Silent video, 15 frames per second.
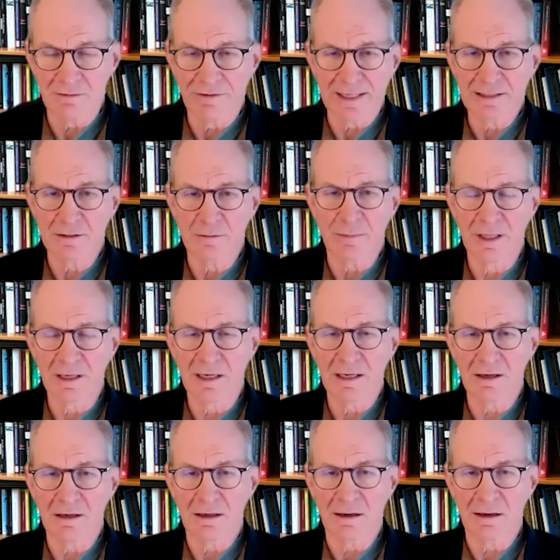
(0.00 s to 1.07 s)
flexibility
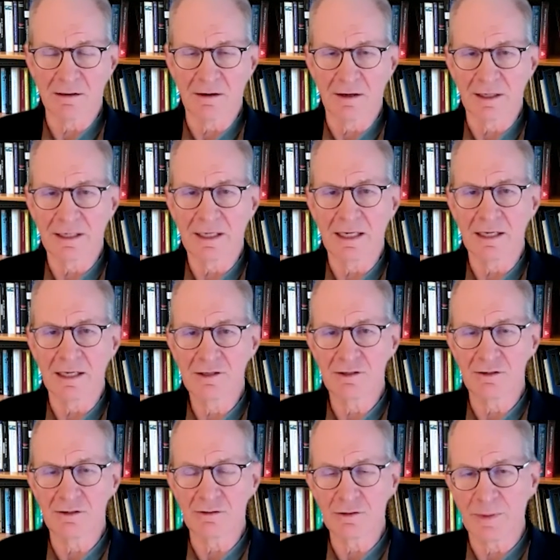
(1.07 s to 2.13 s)
are key
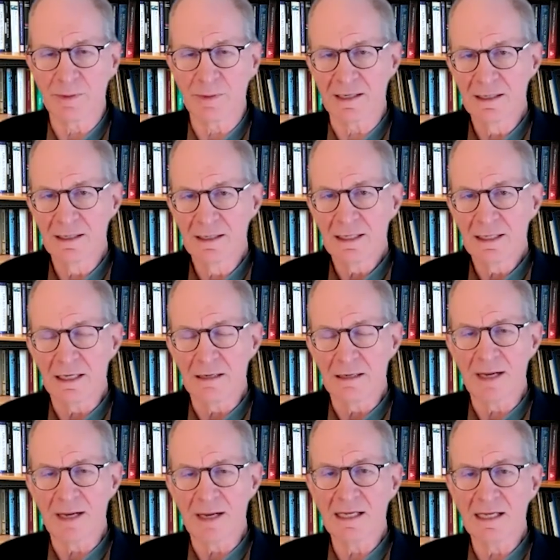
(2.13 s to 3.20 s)
issues, but in
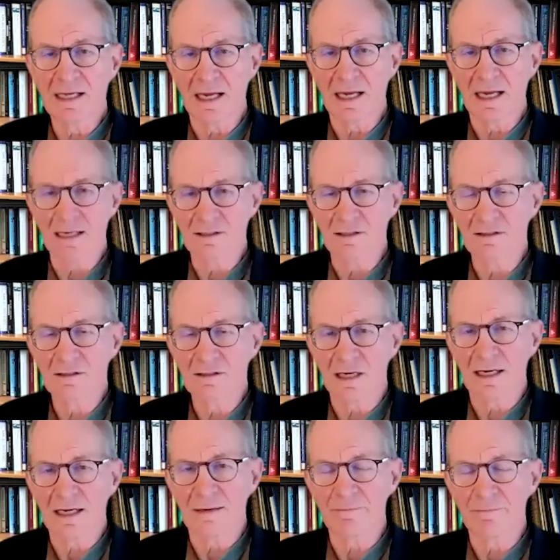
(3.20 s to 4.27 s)
many cases,
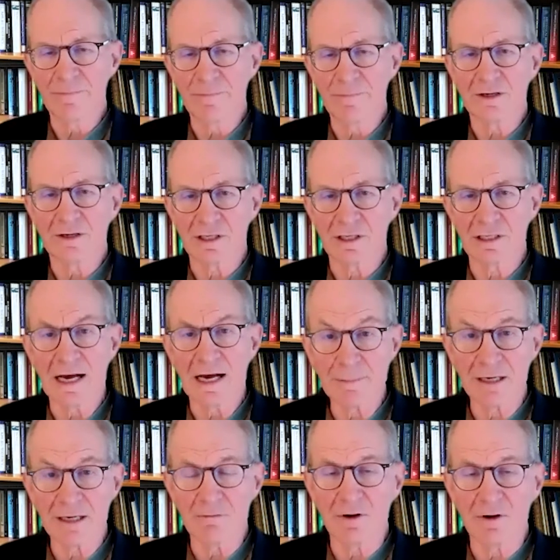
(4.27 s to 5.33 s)
there's a
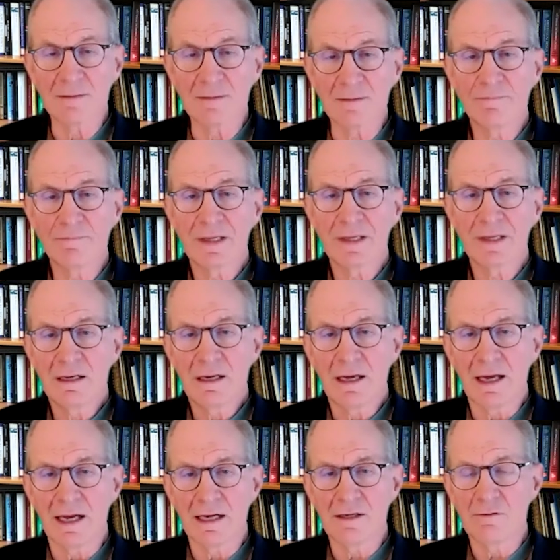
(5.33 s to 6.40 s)
dominant one,
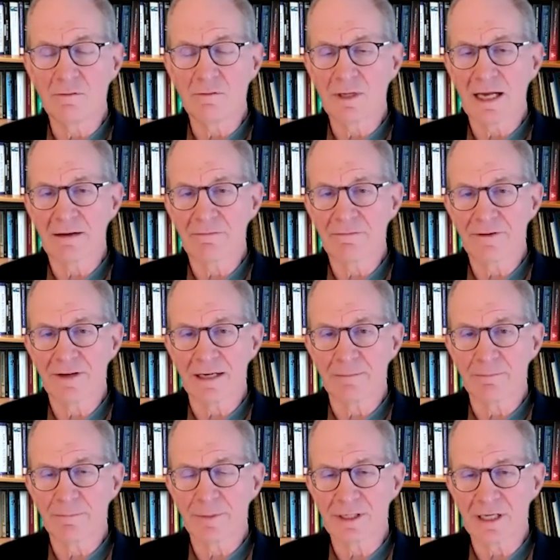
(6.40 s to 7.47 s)
and you would have
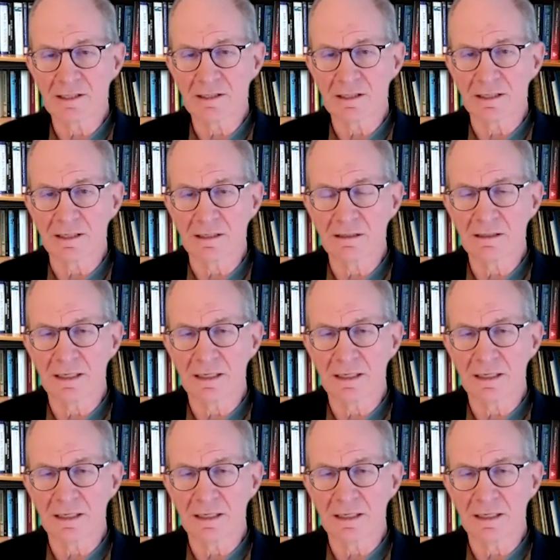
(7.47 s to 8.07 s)
potentially